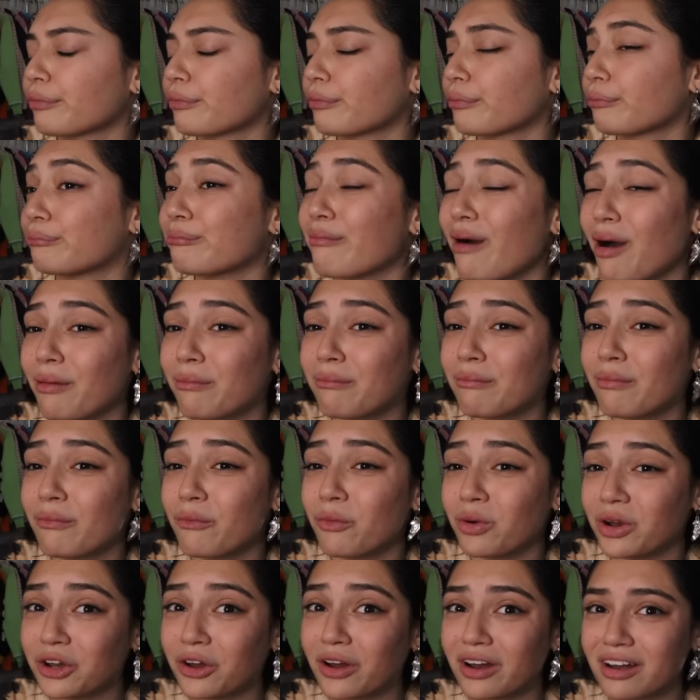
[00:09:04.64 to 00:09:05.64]
Mom,
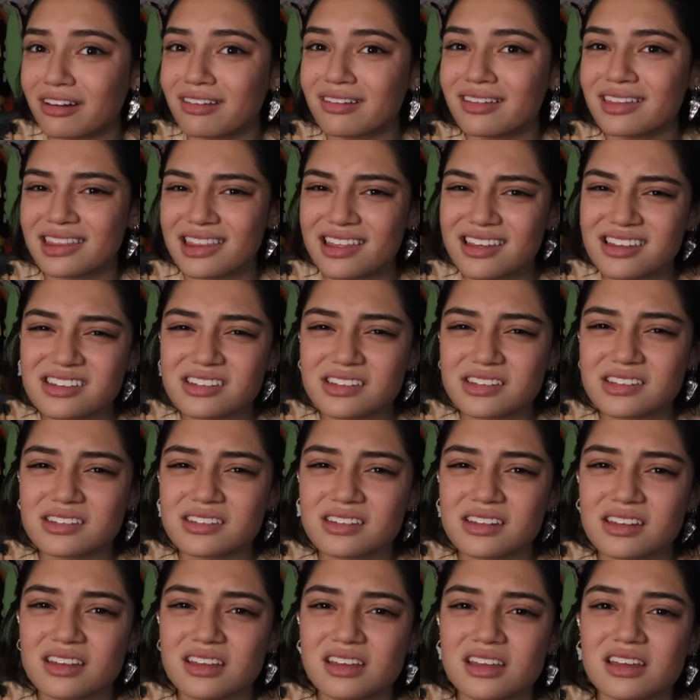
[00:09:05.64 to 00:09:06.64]
when you're editing this,
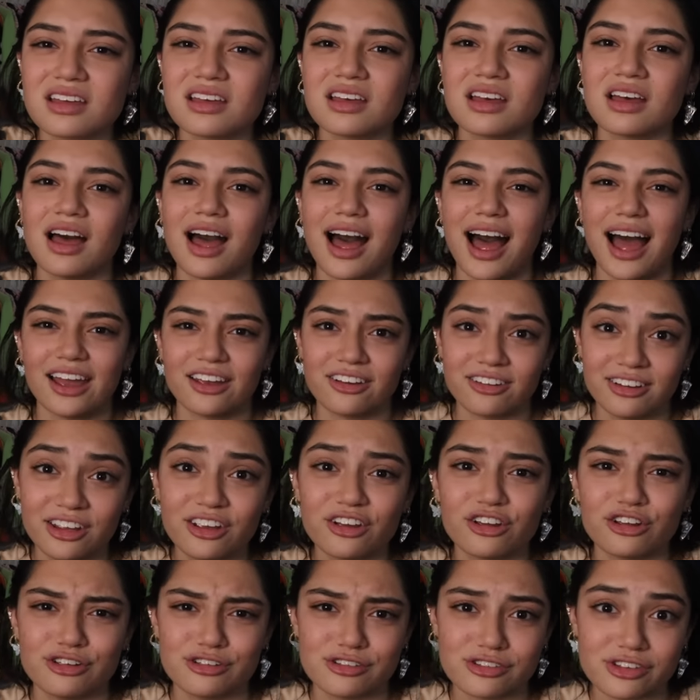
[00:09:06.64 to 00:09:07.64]
I could
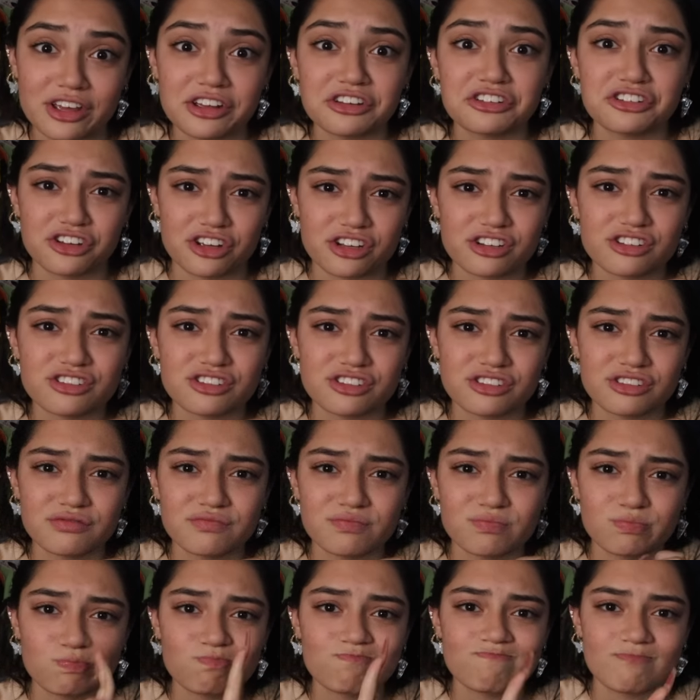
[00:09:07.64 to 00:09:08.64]
hear you say shush.
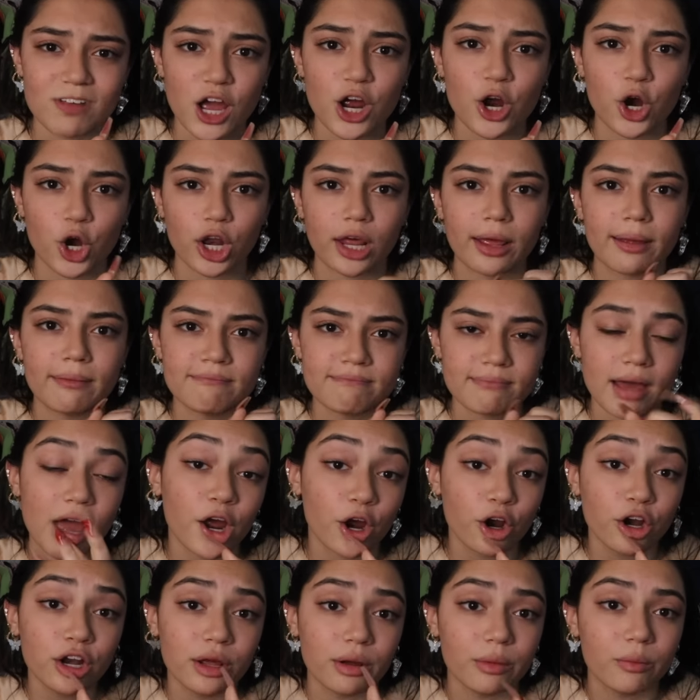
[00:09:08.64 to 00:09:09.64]
I
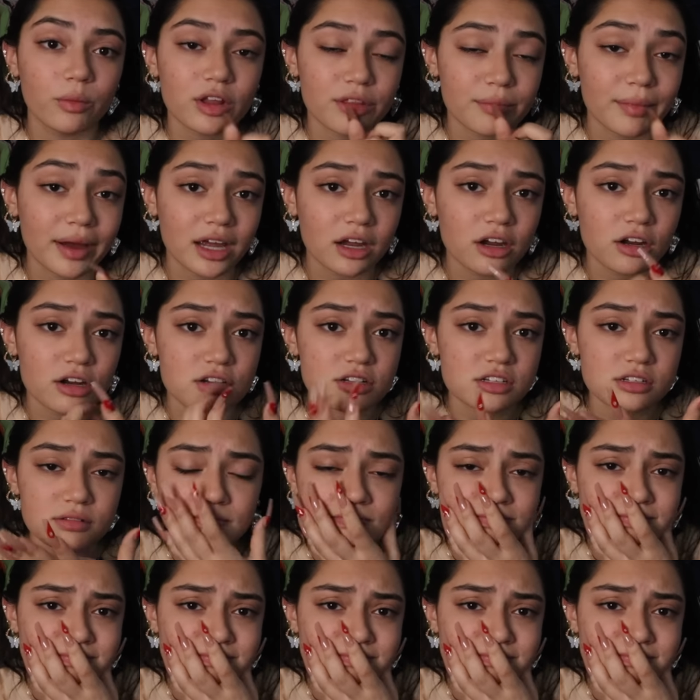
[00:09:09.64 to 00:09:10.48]
heard it with my ears.